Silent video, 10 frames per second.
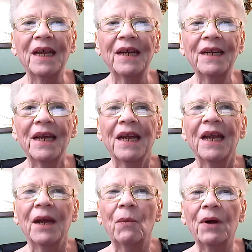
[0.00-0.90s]
Senate,
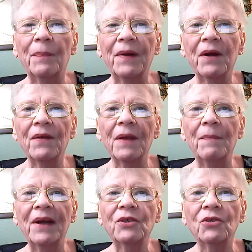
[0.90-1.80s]
it would appear that
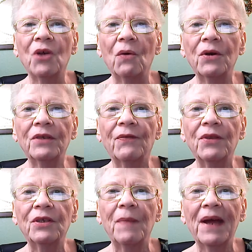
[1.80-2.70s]
major donors for the